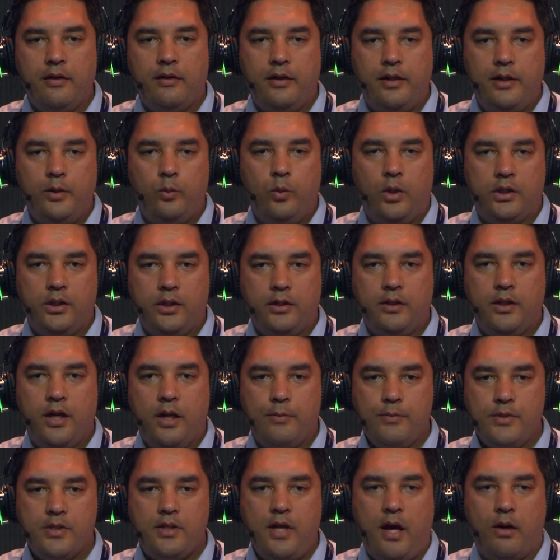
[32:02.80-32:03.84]
really what it
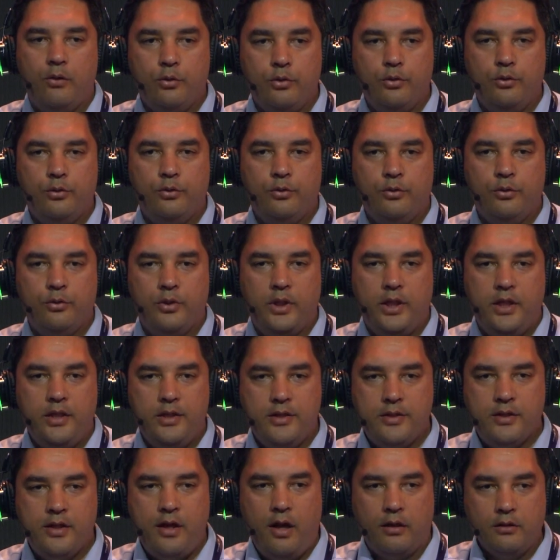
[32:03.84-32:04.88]
comes down to
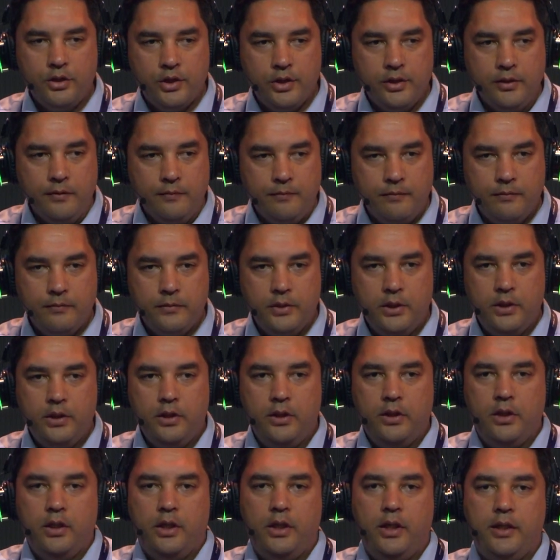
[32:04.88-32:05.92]
is culture.
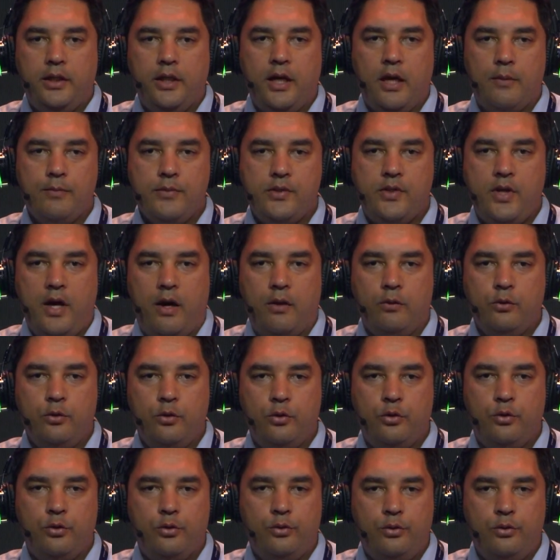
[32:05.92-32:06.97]
It comes down
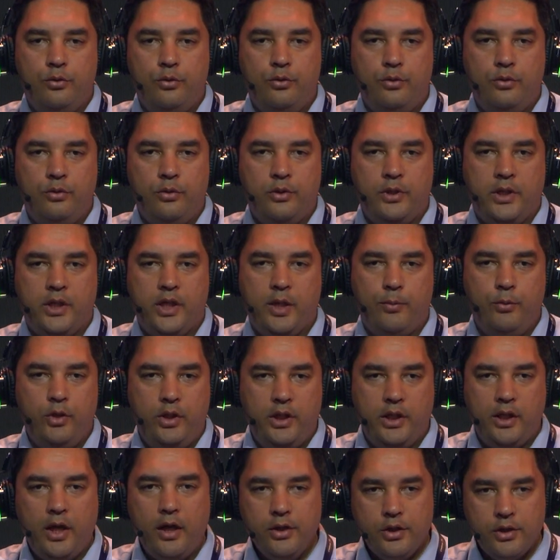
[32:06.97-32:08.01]
to
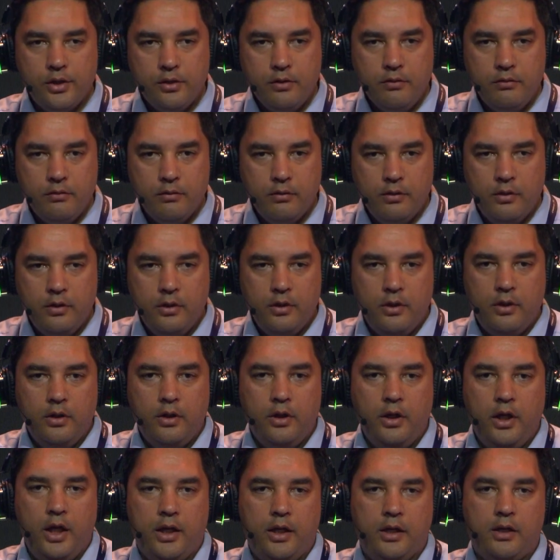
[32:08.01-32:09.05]
communication,
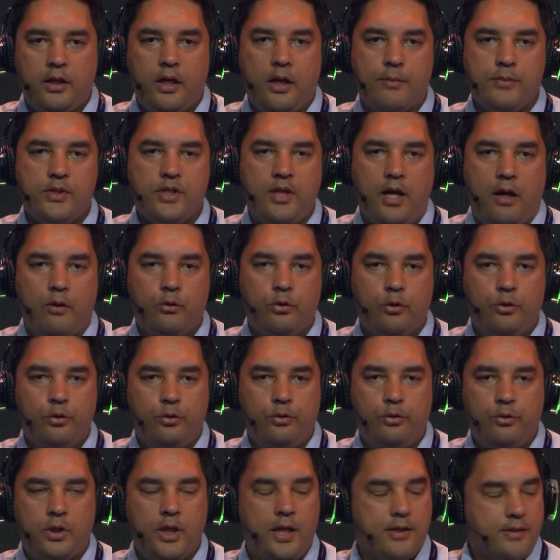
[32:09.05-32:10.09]
and it comes down
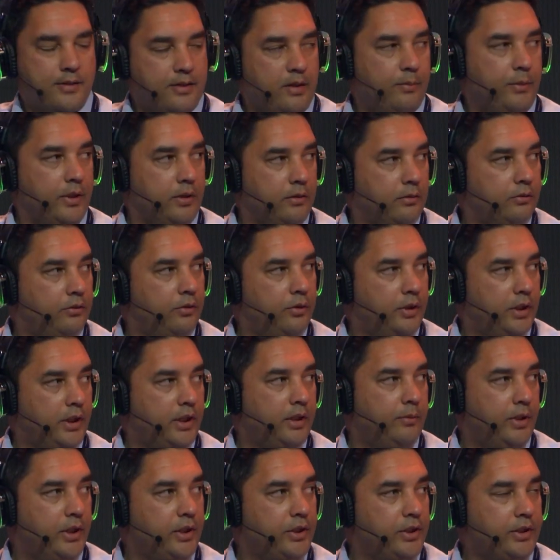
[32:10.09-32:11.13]
to customer, to the
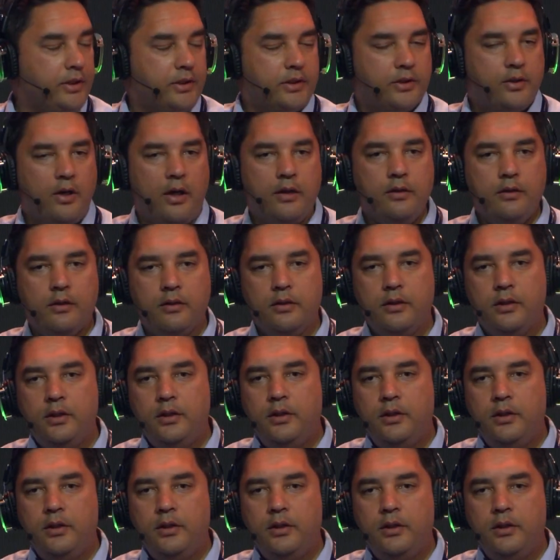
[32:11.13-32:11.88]
commercials, right?